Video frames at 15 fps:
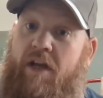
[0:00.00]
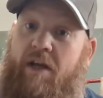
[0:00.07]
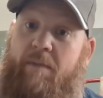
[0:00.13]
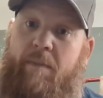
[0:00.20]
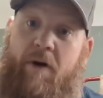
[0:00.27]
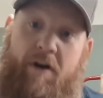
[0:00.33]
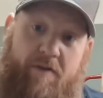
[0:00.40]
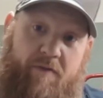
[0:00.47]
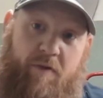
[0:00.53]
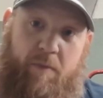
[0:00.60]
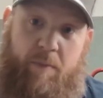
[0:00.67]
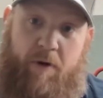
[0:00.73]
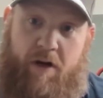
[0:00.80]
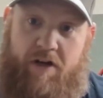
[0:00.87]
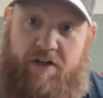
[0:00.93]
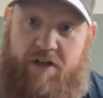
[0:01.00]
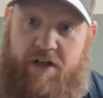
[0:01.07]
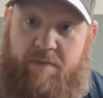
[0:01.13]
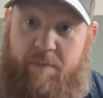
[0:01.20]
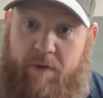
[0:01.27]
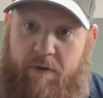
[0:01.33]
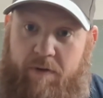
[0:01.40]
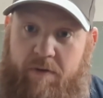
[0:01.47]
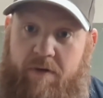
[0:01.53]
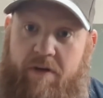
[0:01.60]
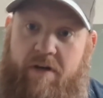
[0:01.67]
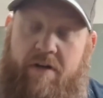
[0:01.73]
He had bought it for a project boat,